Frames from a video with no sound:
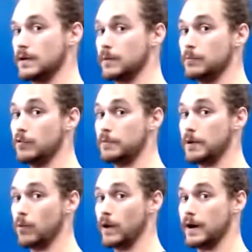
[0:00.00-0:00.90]

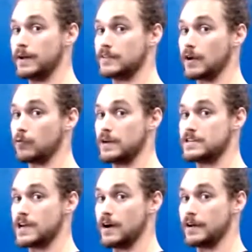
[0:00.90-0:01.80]
Movement one is I reach
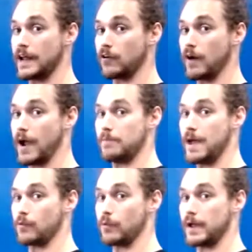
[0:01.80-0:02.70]
out and I grab
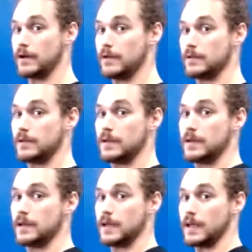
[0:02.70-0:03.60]
that rail,
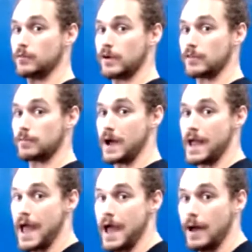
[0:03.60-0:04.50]
and with my
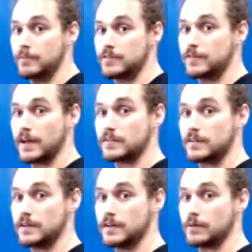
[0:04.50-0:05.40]
abs
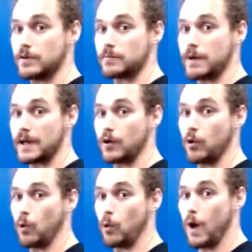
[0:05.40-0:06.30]
flexing and with my
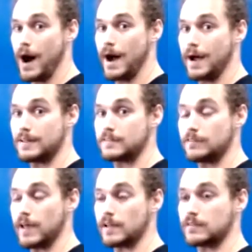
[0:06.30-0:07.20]
quads
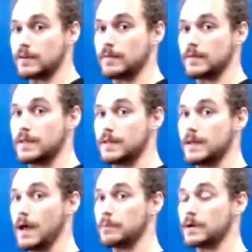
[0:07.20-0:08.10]
flexing,
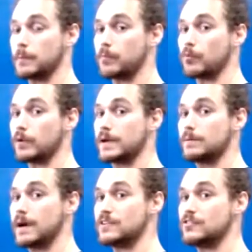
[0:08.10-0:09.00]
I'm going to bring
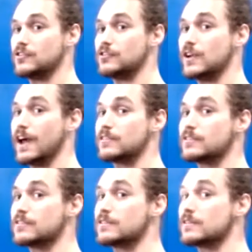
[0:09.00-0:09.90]
my
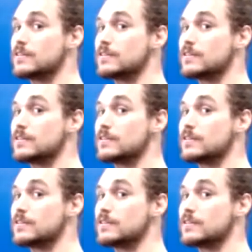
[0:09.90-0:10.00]
chest